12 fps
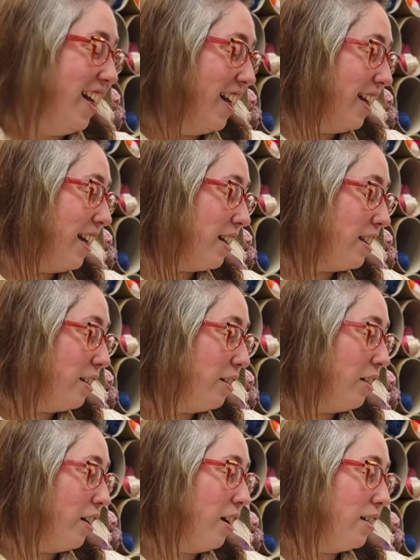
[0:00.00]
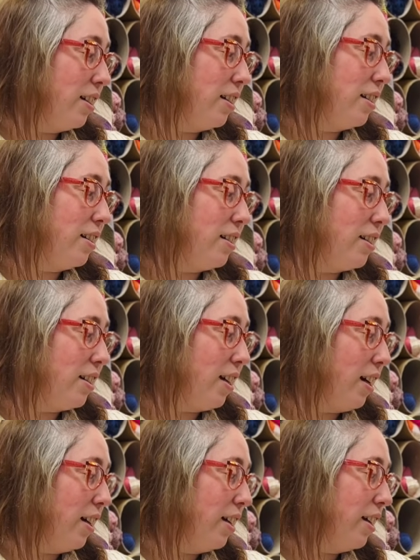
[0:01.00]
Yeah, so did
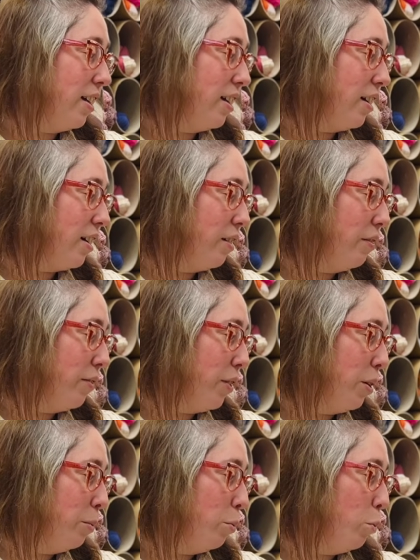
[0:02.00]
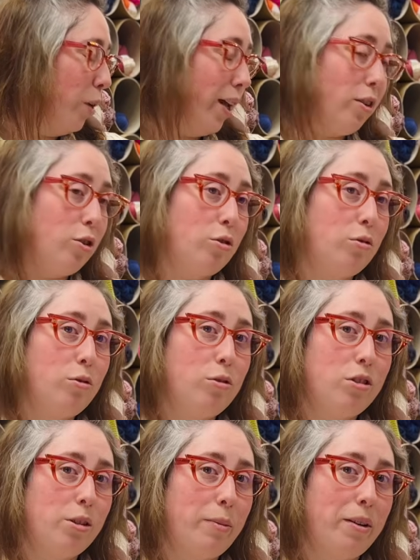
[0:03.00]
I confirm which
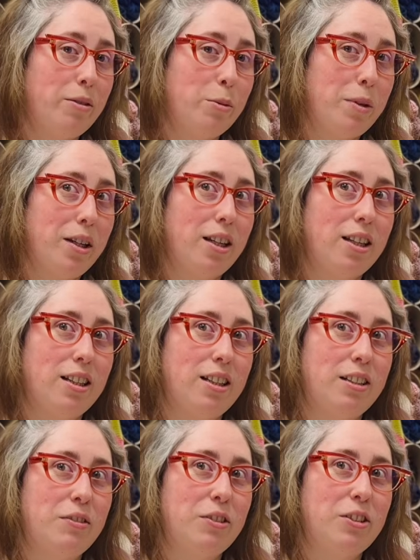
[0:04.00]
autumn I was making these for?